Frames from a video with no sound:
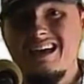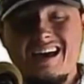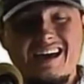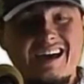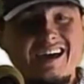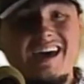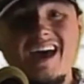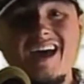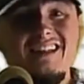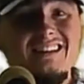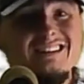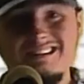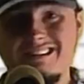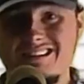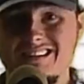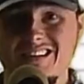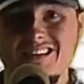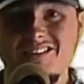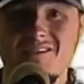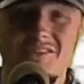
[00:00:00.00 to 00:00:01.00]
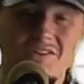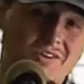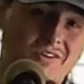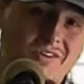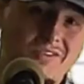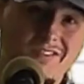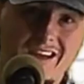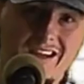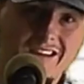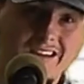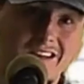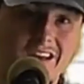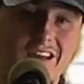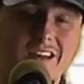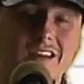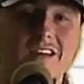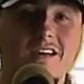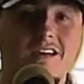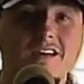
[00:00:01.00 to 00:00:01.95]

I hadn't given her that yet.